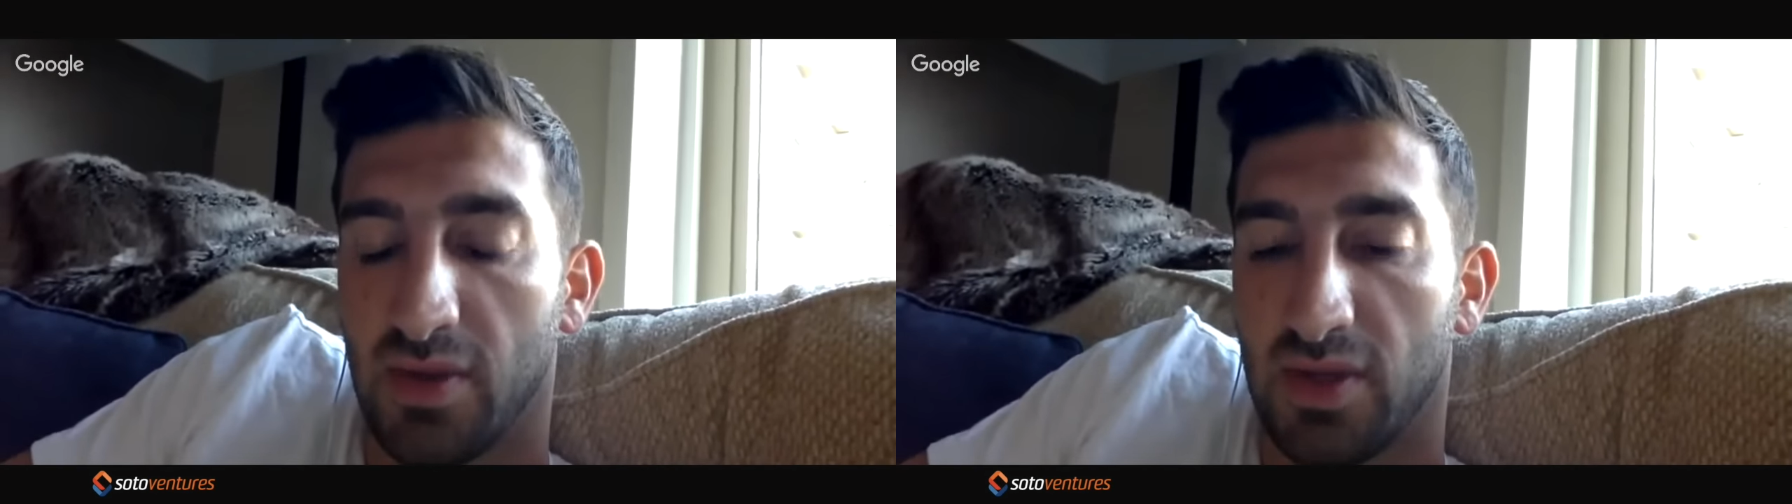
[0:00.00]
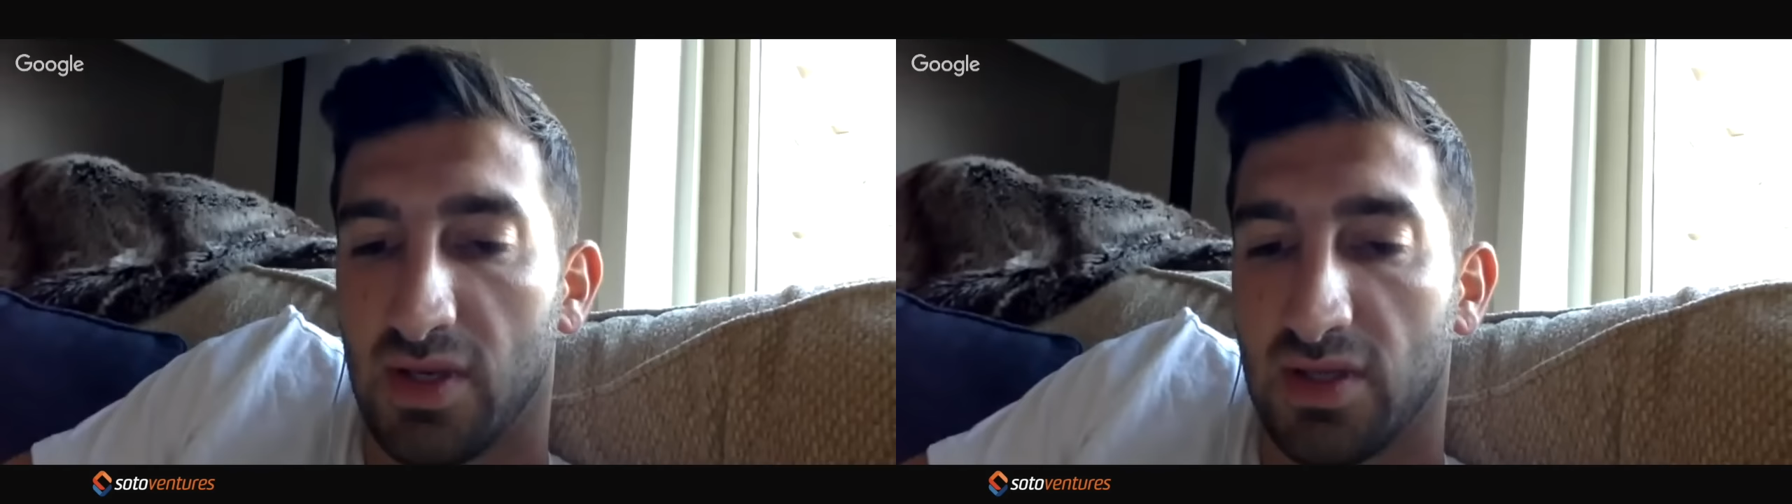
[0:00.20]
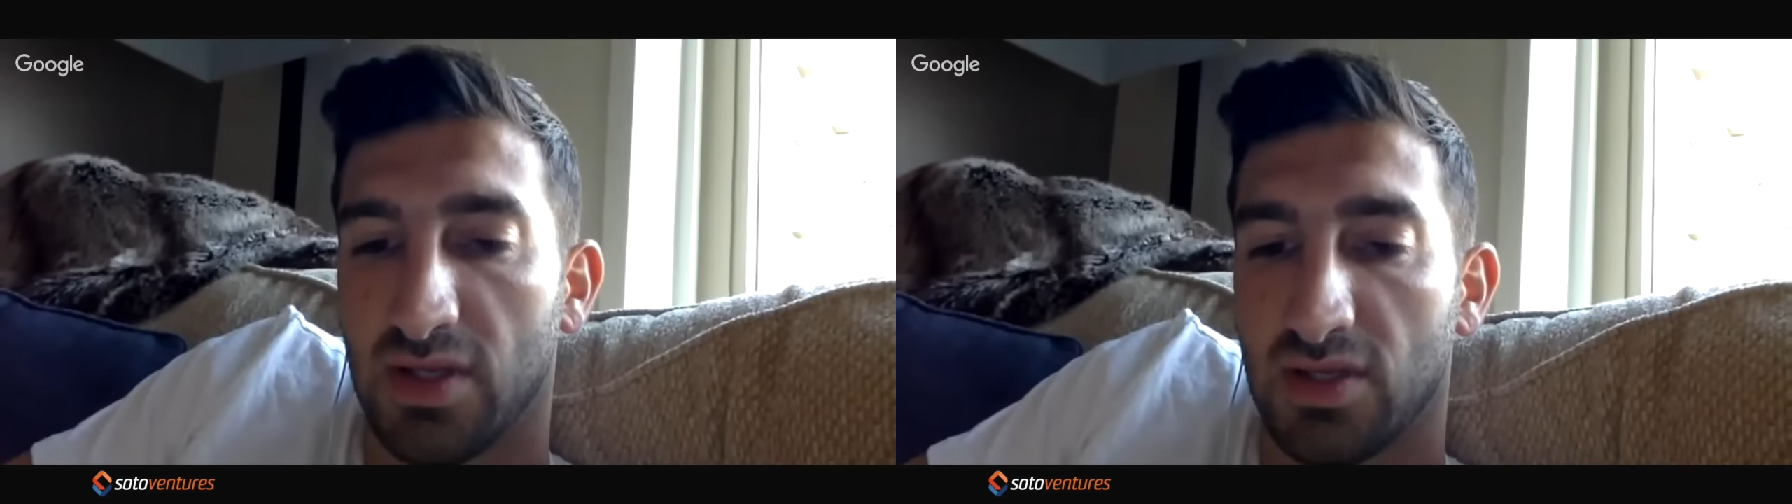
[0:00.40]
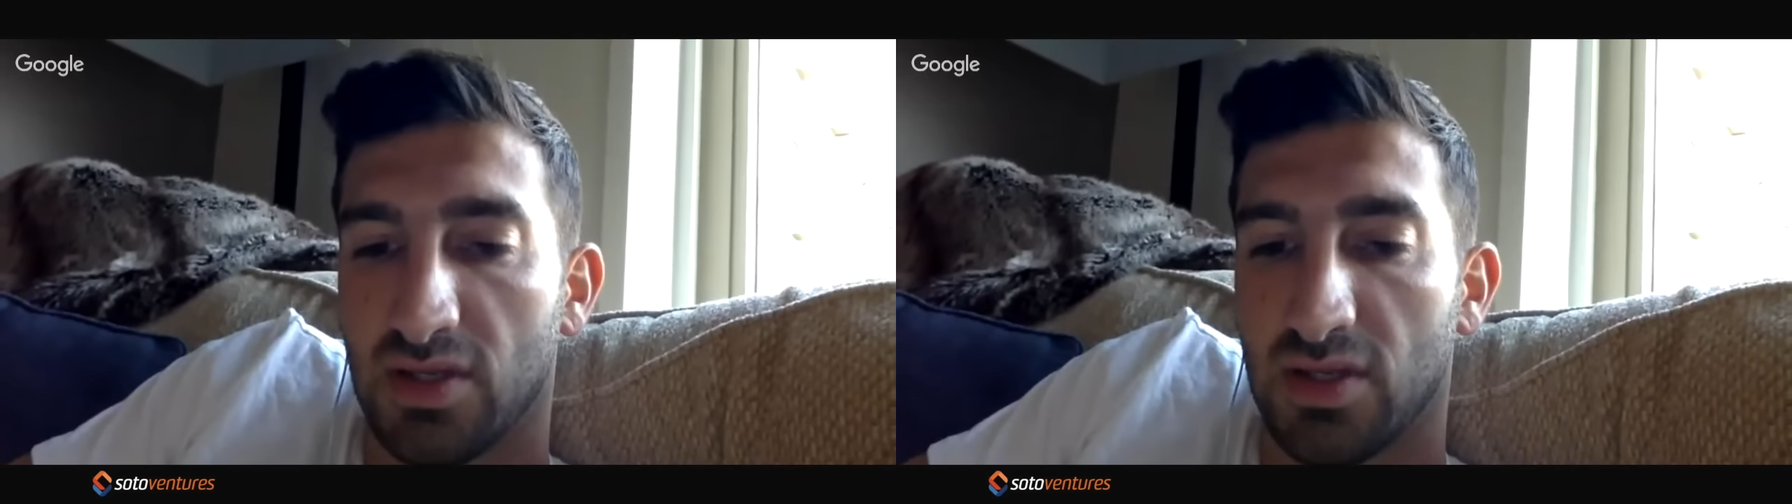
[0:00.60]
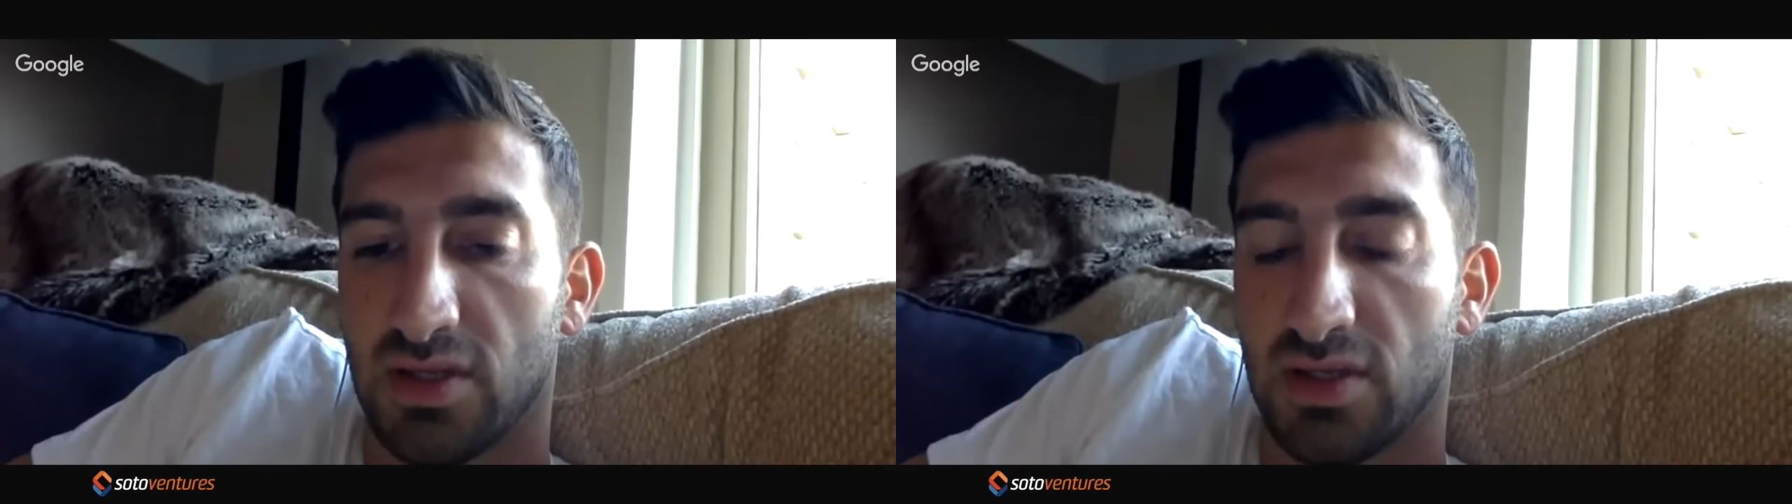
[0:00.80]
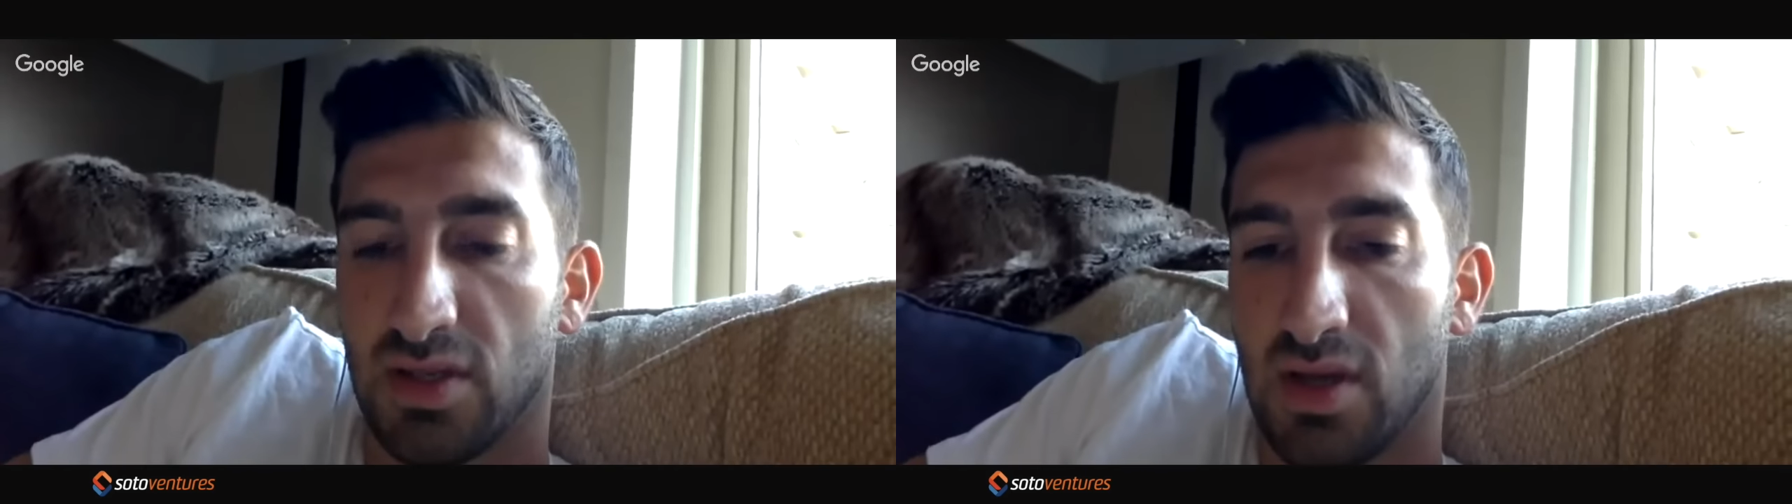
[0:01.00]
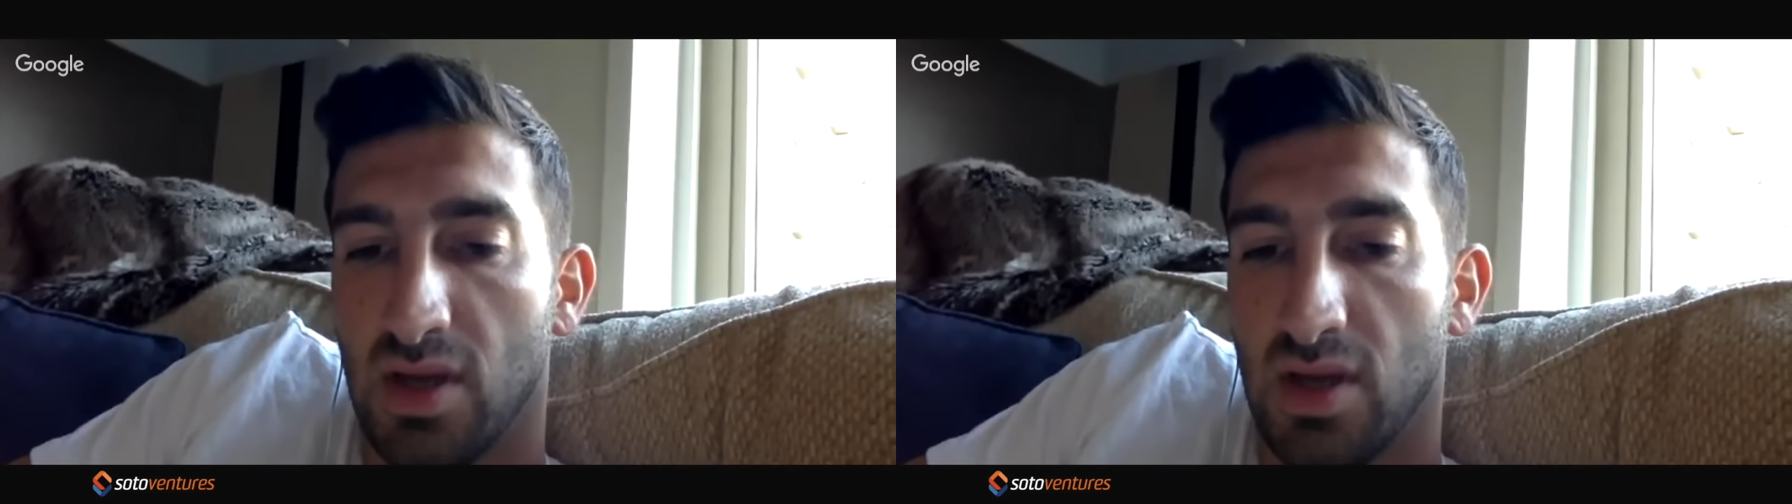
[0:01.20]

But the decision is,